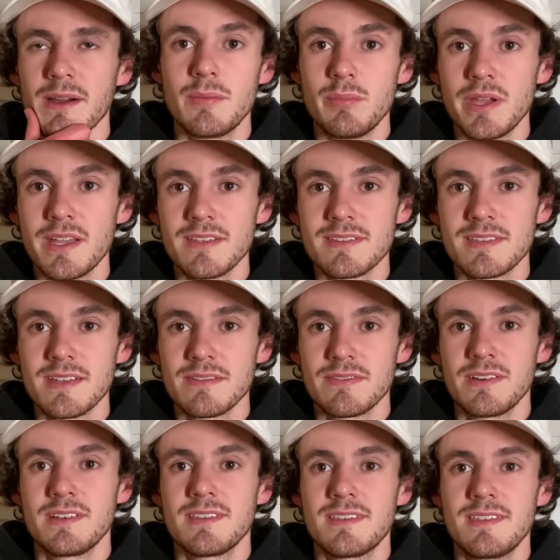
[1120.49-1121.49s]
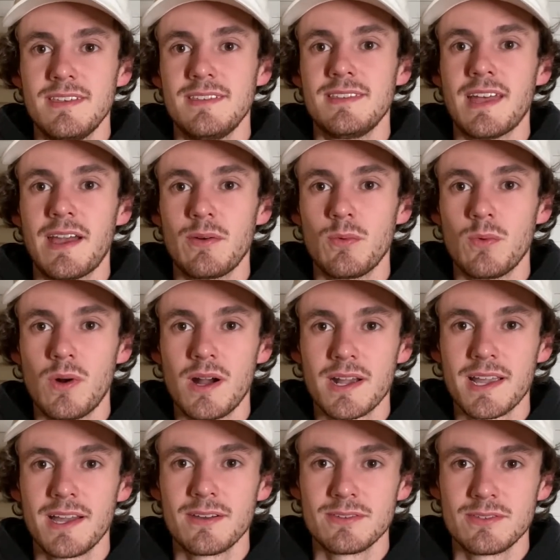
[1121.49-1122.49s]
The biggest difference is that
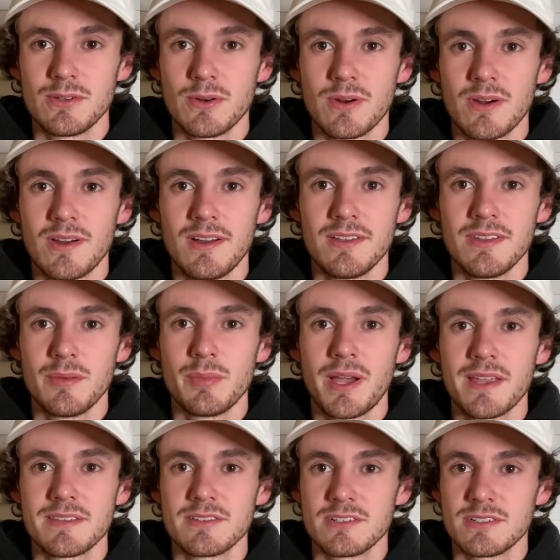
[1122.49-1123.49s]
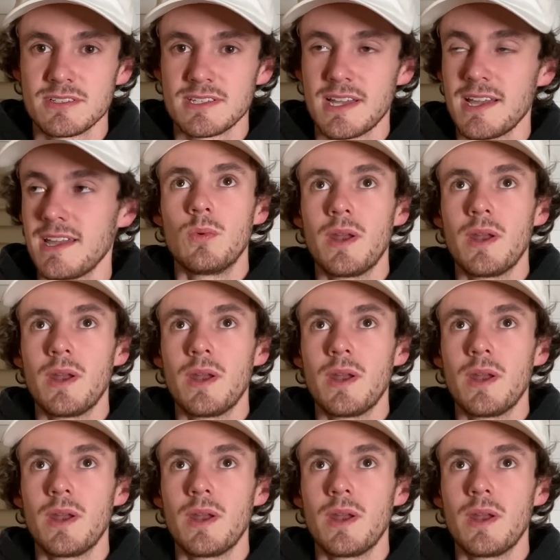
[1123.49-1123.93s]
walkout door on the passenger side.